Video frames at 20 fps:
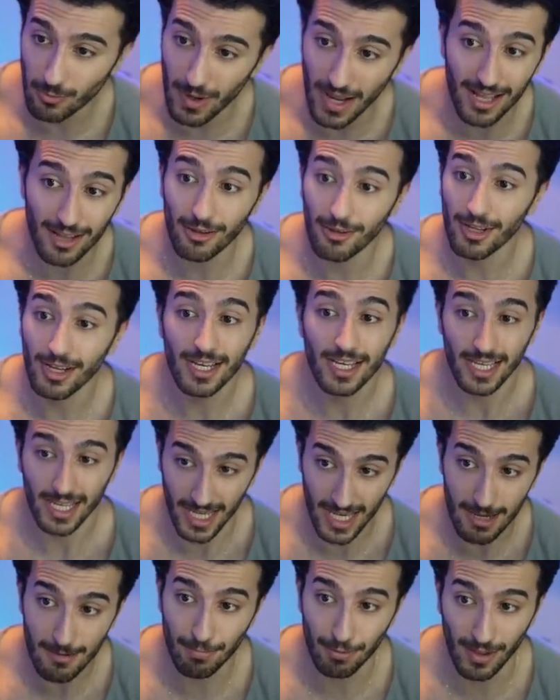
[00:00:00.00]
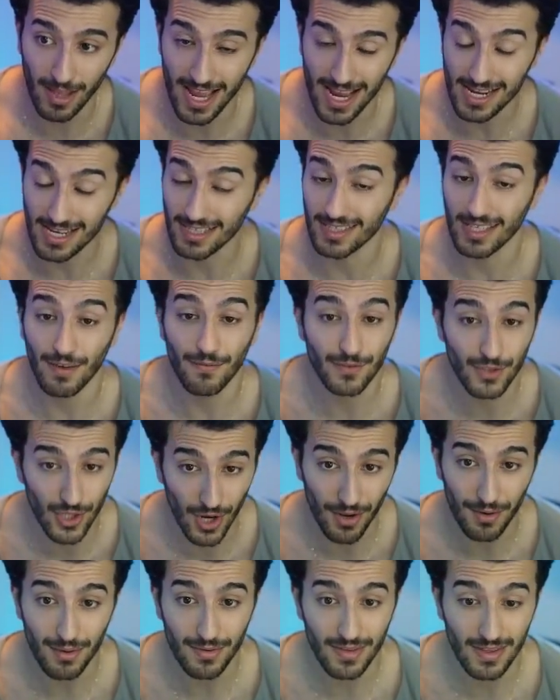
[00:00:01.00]
well, he plays. If
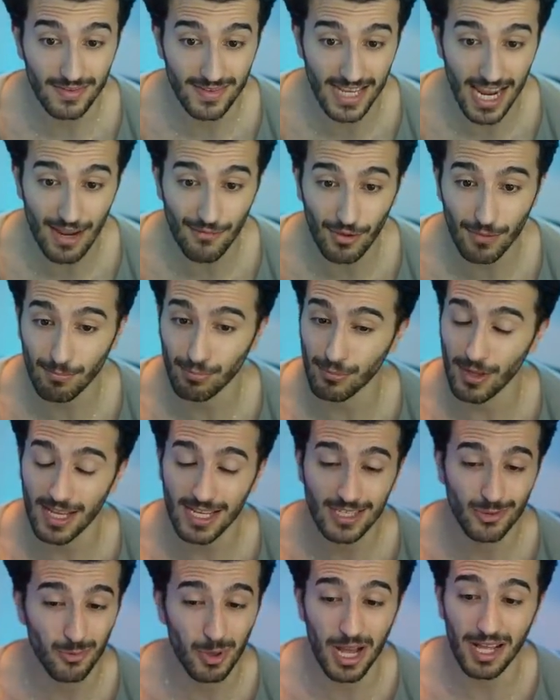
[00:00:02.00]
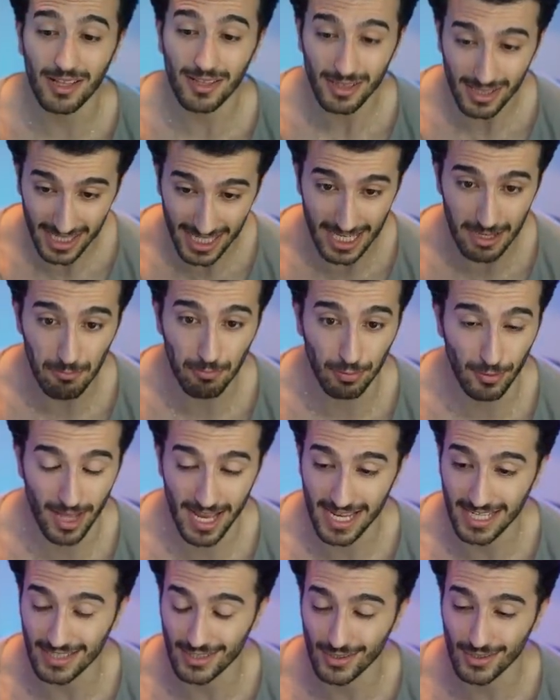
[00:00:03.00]
Jonathan David plays well, he
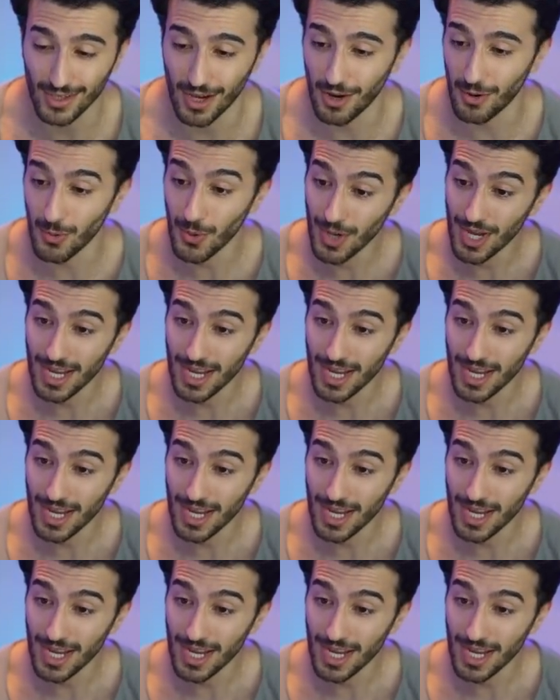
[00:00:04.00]
plays. So